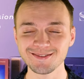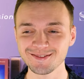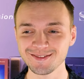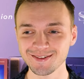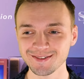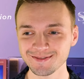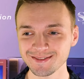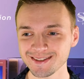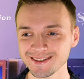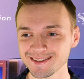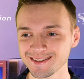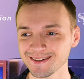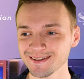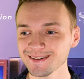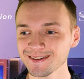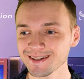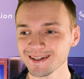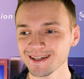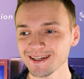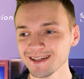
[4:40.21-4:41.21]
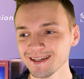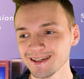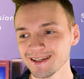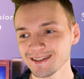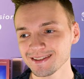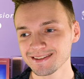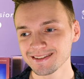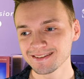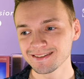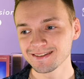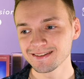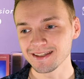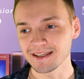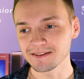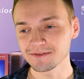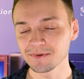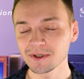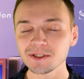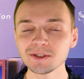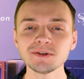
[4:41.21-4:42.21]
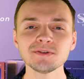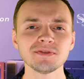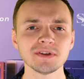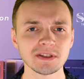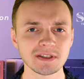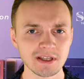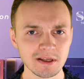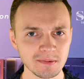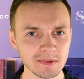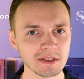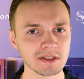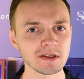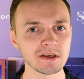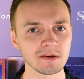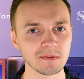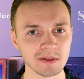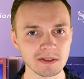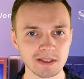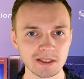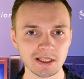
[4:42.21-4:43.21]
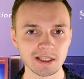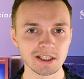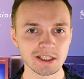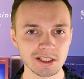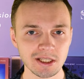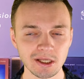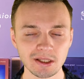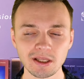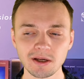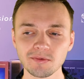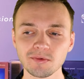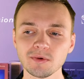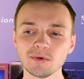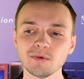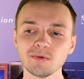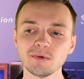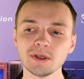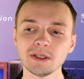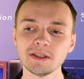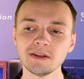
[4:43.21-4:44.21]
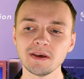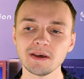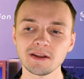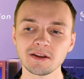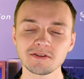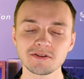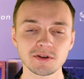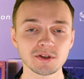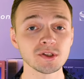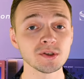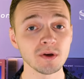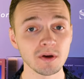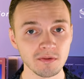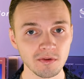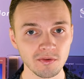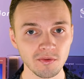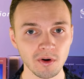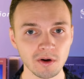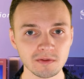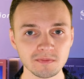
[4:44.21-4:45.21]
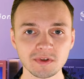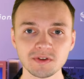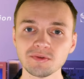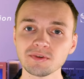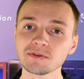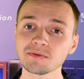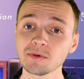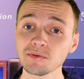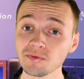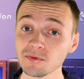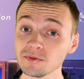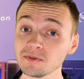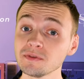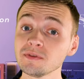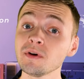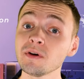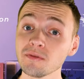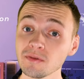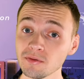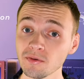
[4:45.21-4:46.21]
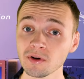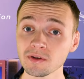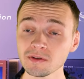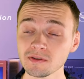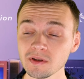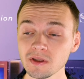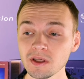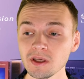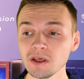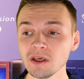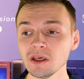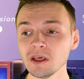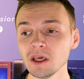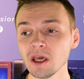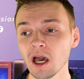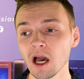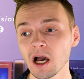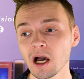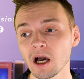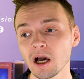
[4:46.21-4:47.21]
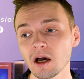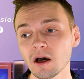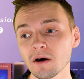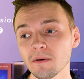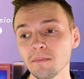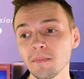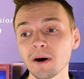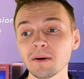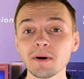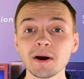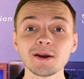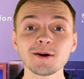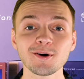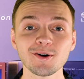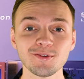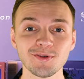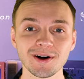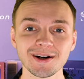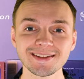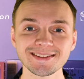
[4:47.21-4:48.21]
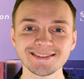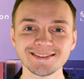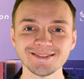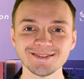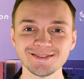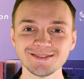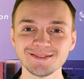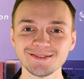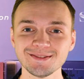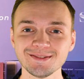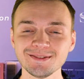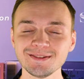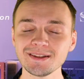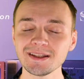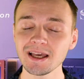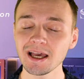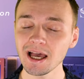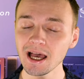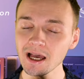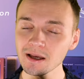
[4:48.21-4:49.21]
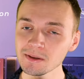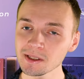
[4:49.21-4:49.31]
for this year. So yes, what do you think? Tell me in the comment section, I will read and answer to everyone, be respectful to everyone. Bye bye, au revoir, see you soon, à